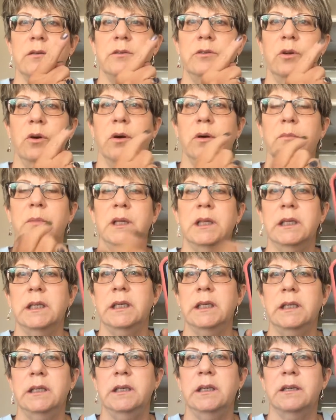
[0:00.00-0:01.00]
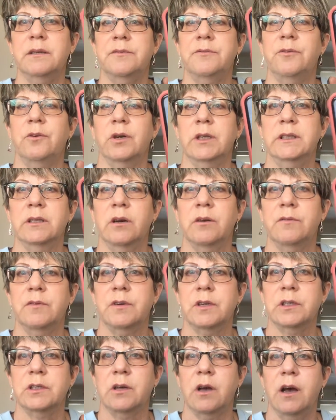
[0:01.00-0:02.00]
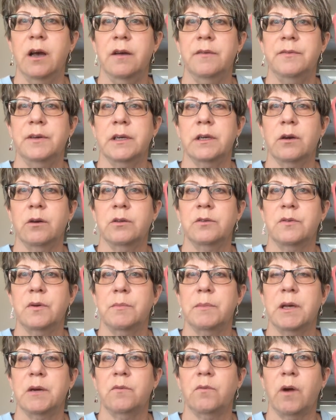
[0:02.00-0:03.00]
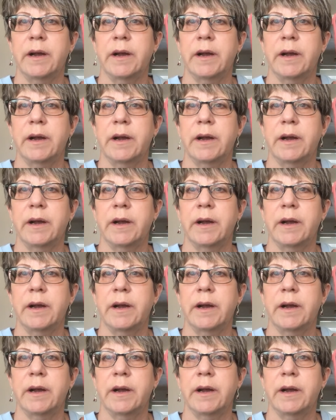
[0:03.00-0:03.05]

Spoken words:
Normally, if voiceover is off, it goes from the